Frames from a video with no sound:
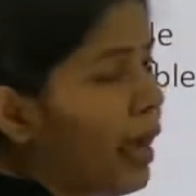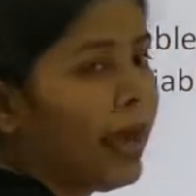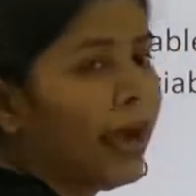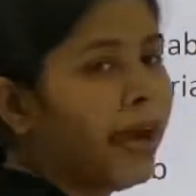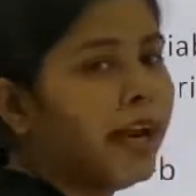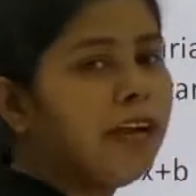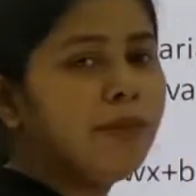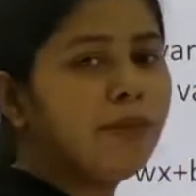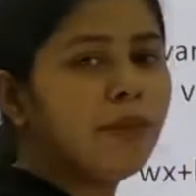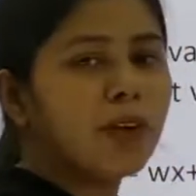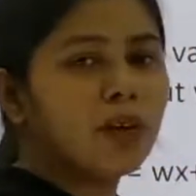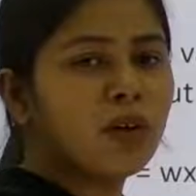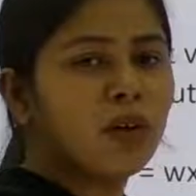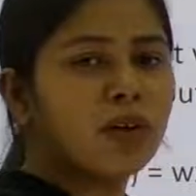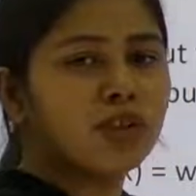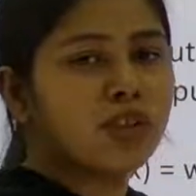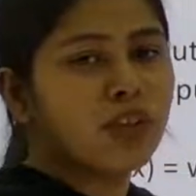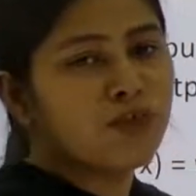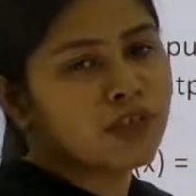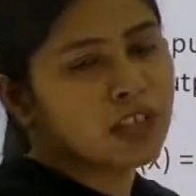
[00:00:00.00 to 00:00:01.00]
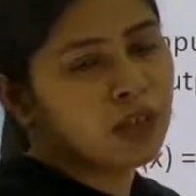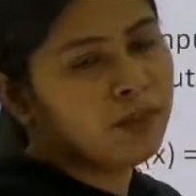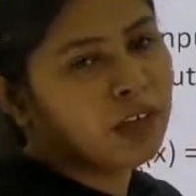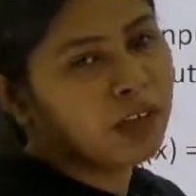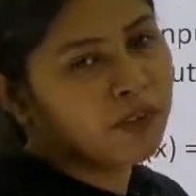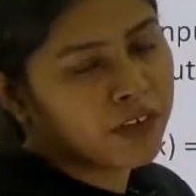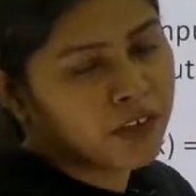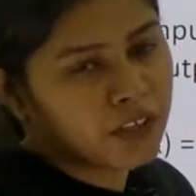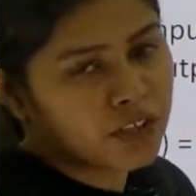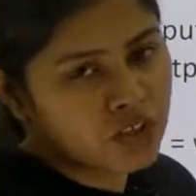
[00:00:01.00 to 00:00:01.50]
And because of some
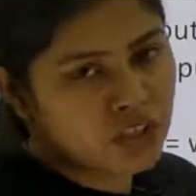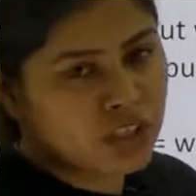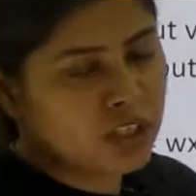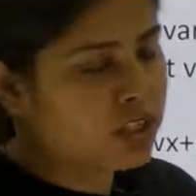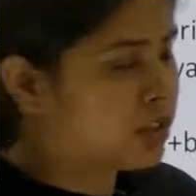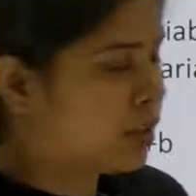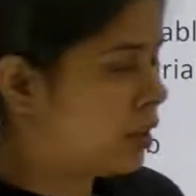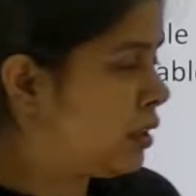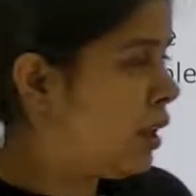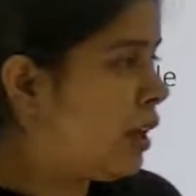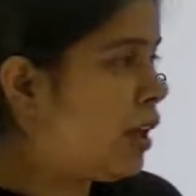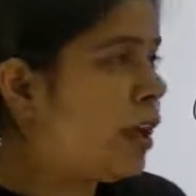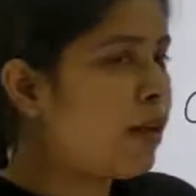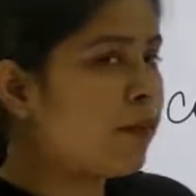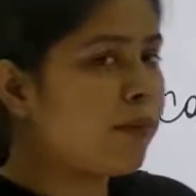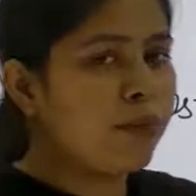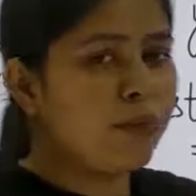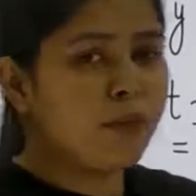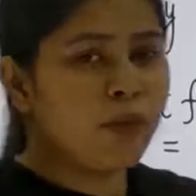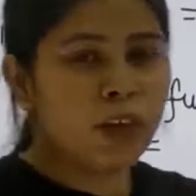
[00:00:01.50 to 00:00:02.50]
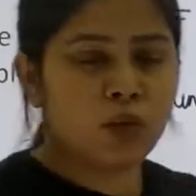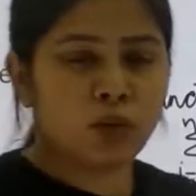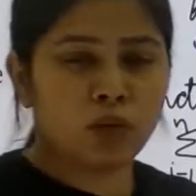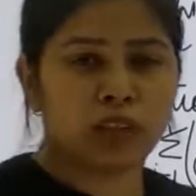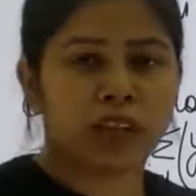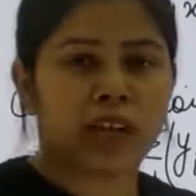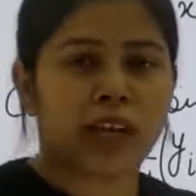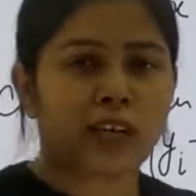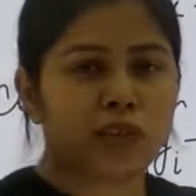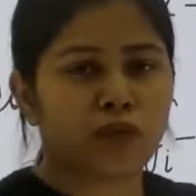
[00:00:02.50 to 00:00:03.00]
differentiation, we know
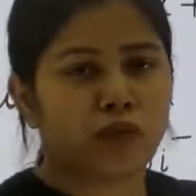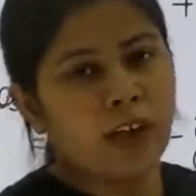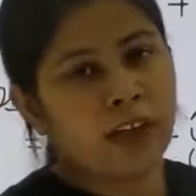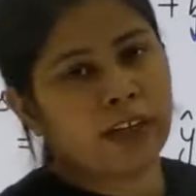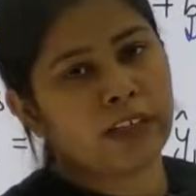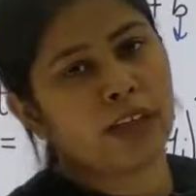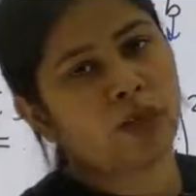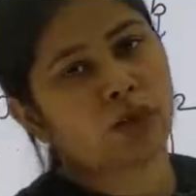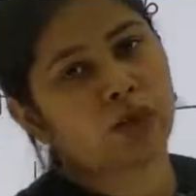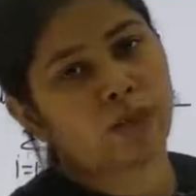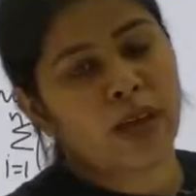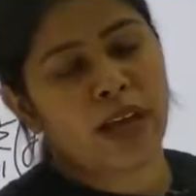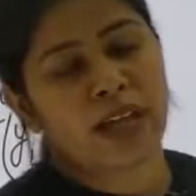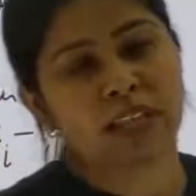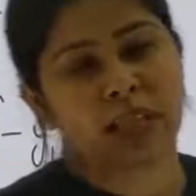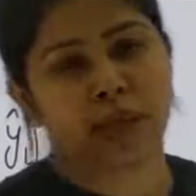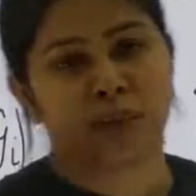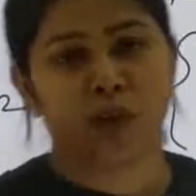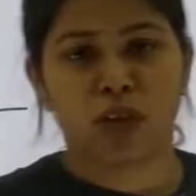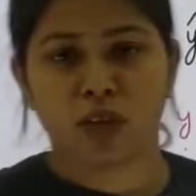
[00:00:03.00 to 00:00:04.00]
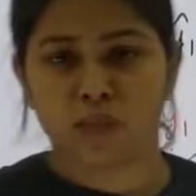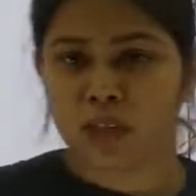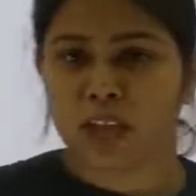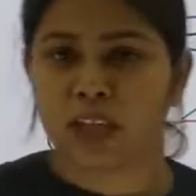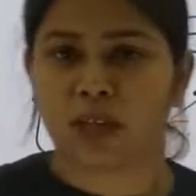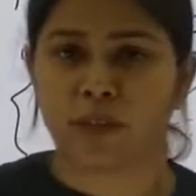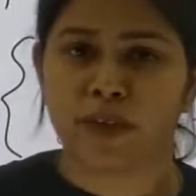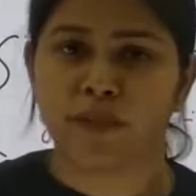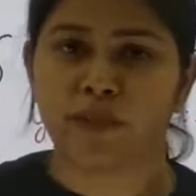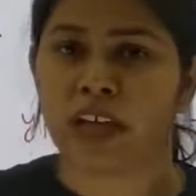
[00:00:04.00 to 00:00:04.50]
that to find out maxima or
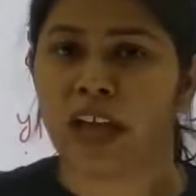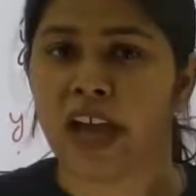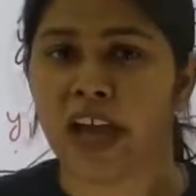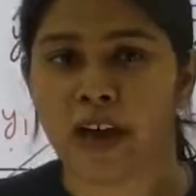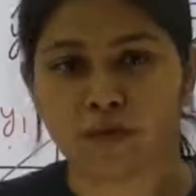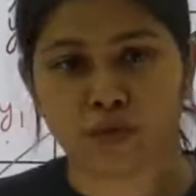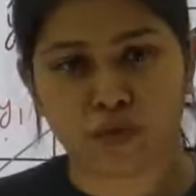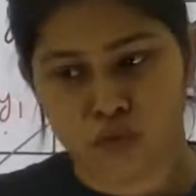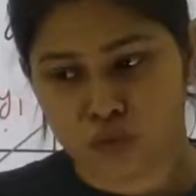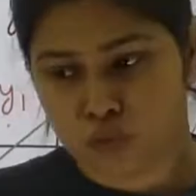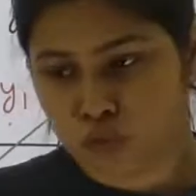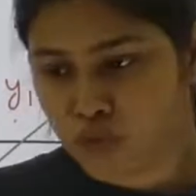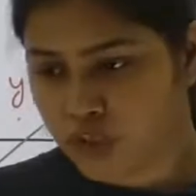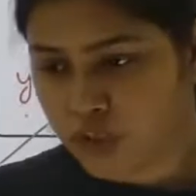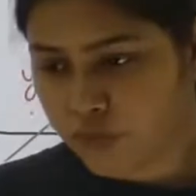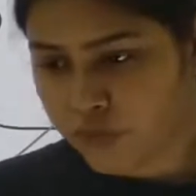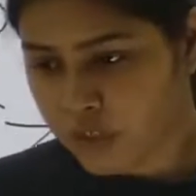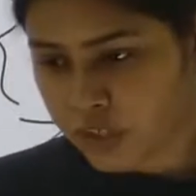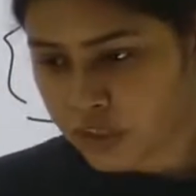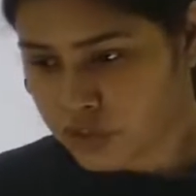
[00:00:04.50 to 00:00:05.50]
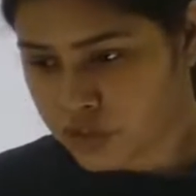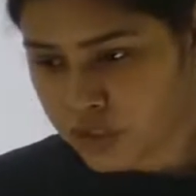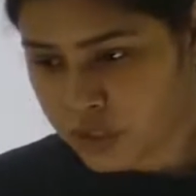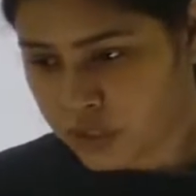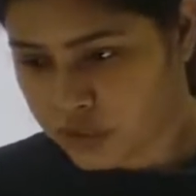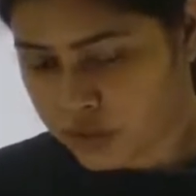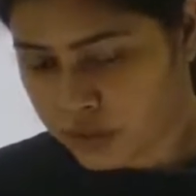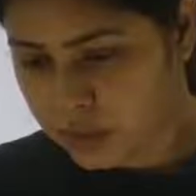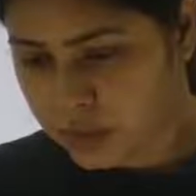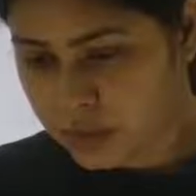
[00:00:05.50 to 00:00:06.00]
minima, we have to use
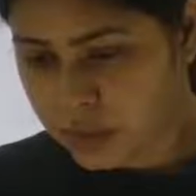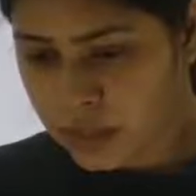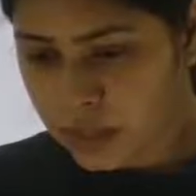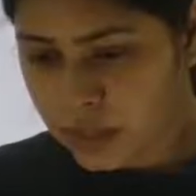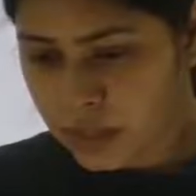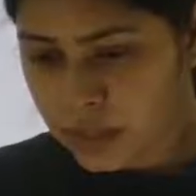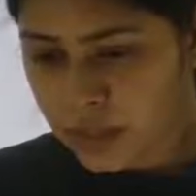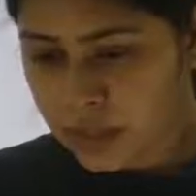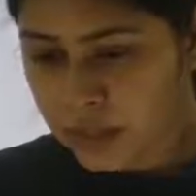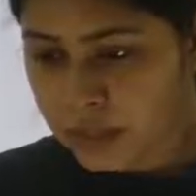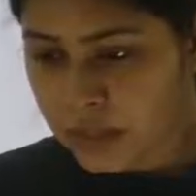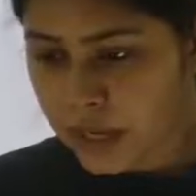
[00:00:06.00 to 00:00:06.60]
differentiation, right?